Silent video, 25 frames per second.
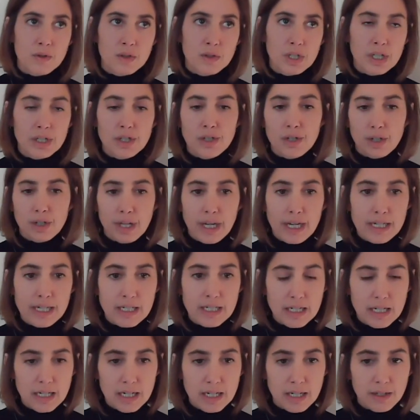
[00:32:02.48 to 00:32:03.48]
digital
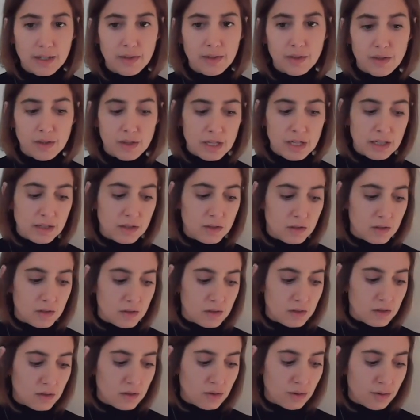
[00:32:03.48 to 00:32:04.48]
ID,
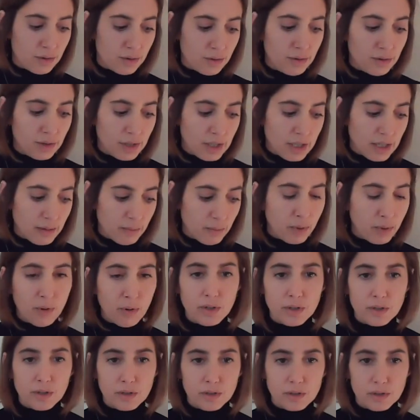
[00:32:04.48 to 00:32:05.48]
it's truly
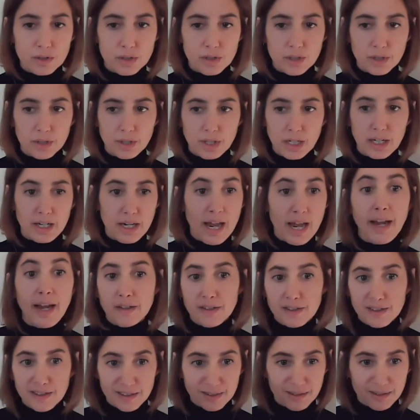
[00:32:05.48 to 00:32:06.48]
important to
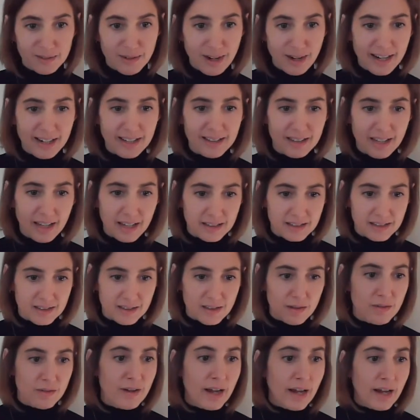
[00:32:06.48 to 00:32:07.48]
connect, right? That's
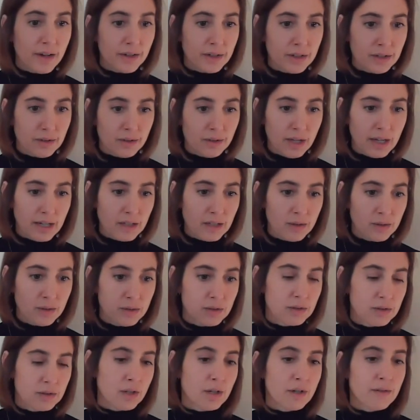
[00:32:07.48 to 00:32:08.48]
the value that you
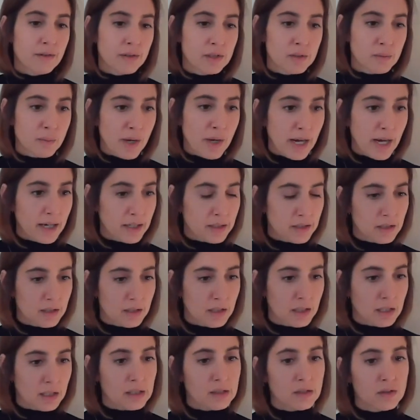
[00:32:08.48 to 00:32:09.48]
service back to
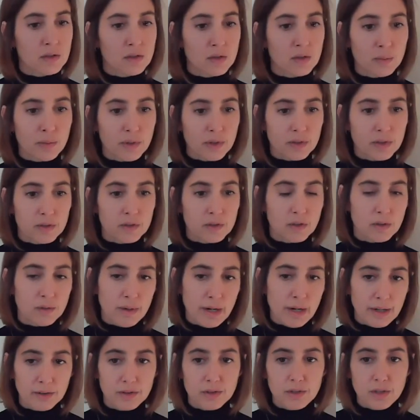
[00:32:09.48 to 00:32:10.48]
the consumers
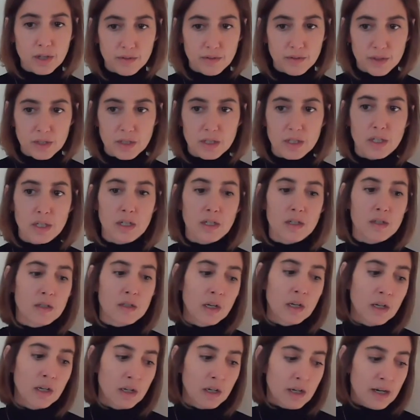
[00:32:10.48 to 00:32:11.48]
around services
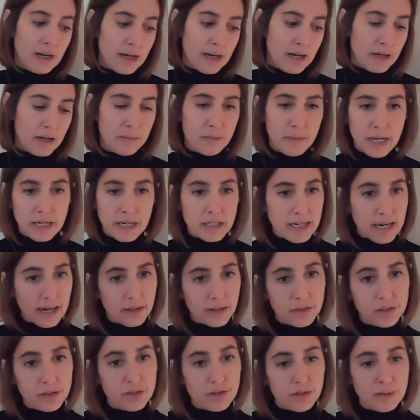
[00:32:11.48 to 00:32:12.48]
and
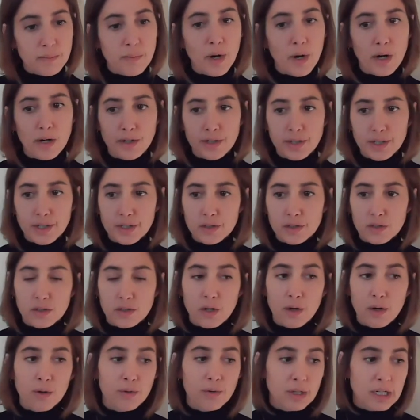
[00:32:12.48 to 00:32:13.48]
downstream partners.
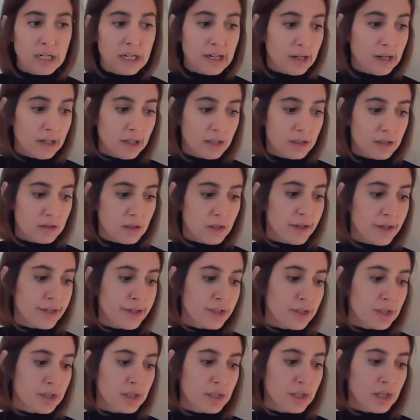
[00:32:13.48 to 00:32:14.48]
So E.ON has
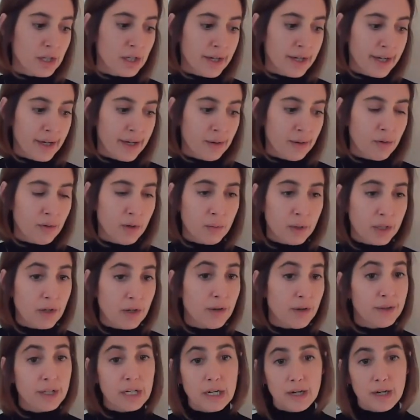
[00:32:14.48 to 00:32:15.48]
launched what we
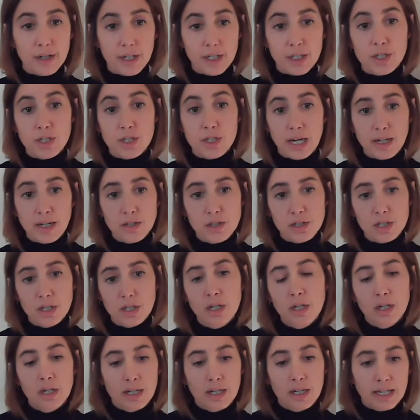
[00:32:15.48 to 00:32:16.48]
call the E.ON Exchange.
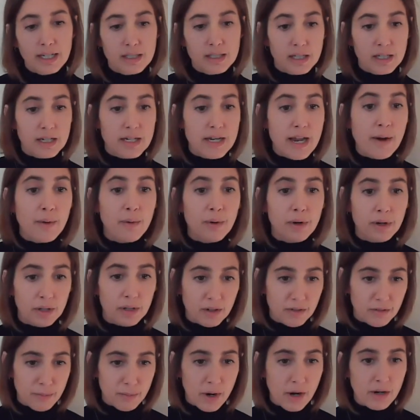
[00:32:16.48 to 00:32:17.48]
It's a network
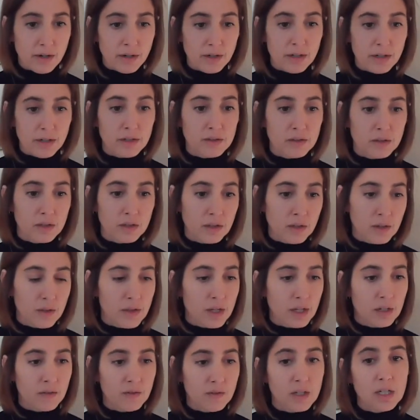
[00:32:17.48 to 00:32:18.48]
of partners. You can
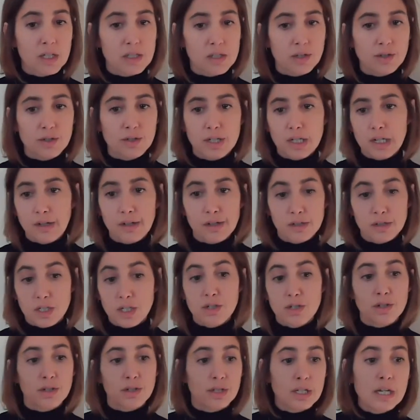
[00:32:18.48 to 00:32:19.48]
think of it as your
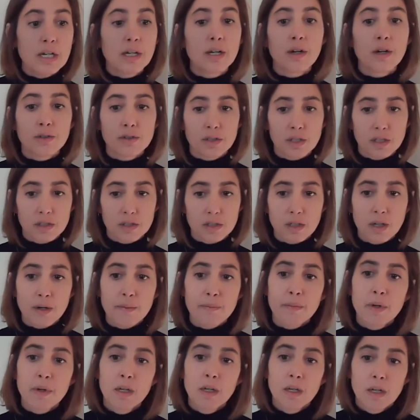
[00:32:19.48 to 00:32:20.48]
digital
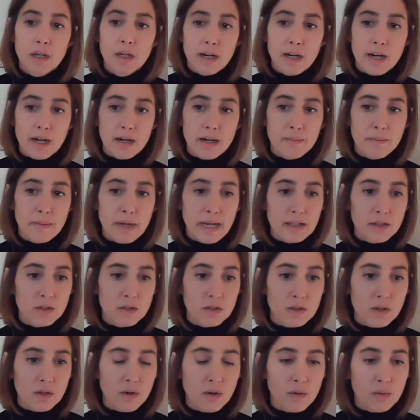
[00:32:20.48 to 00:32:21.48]
ecosystem. And
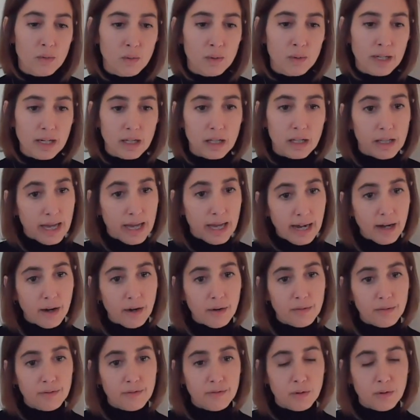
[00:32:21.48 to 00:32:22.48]
so we
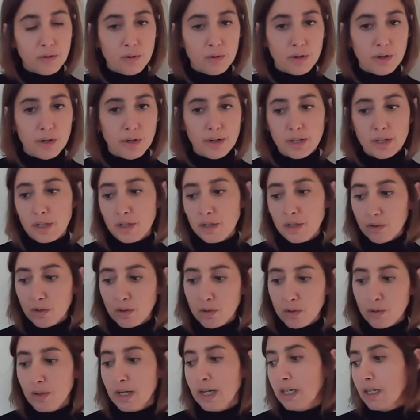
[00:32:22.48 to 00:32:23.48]
allow for, you know,
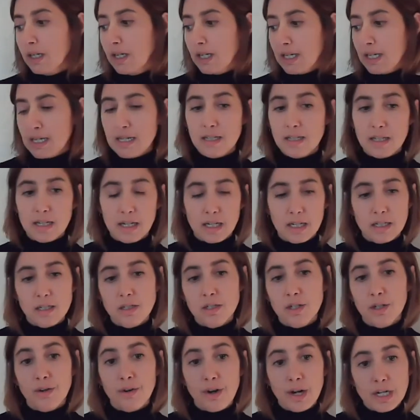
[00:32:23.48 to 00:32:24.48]
quick, easy
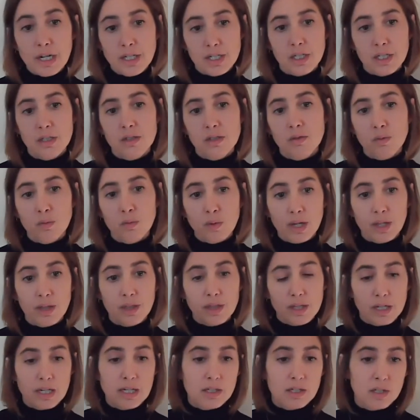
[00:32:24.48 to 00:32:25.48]
integrations with
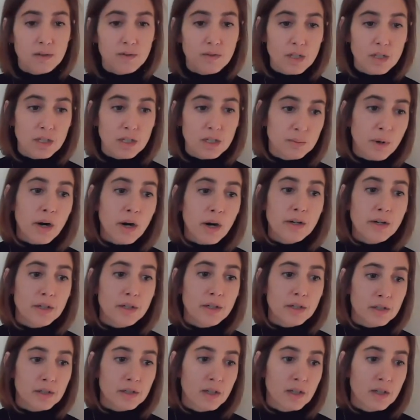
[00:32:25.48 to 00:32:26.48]
each of these
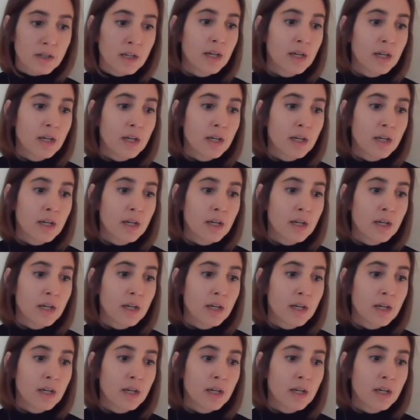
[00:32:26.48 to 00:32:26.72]
partners.